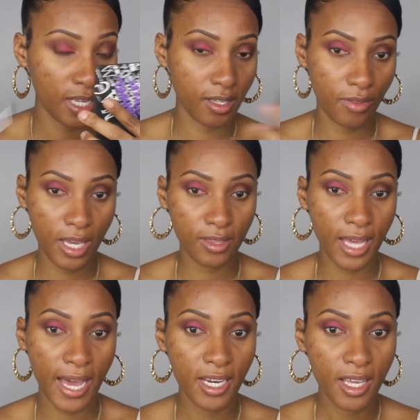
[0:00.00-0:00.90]
And to think
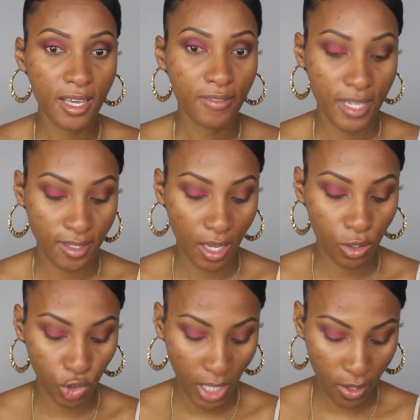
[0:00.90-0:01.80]
that these
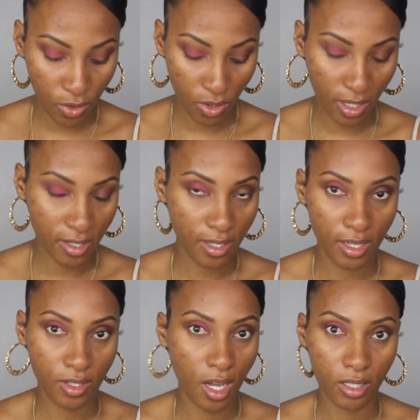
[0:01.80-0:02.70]
single shadows are like
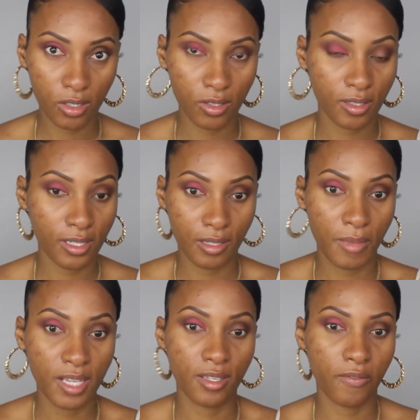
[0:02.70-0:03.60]
$6, that's
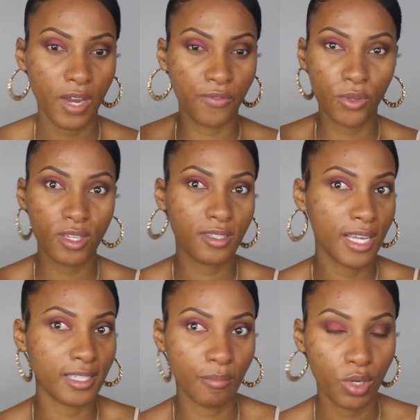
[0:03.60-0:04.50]
amazing. If you're in the
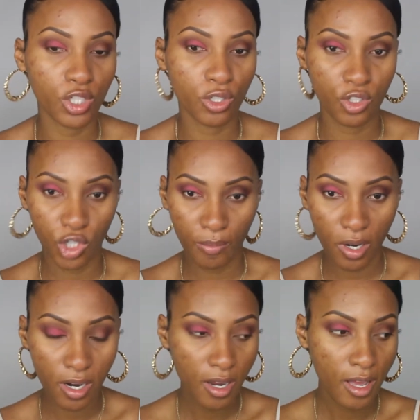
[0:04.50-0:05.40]
States, I'm pretty sure it's cheaper,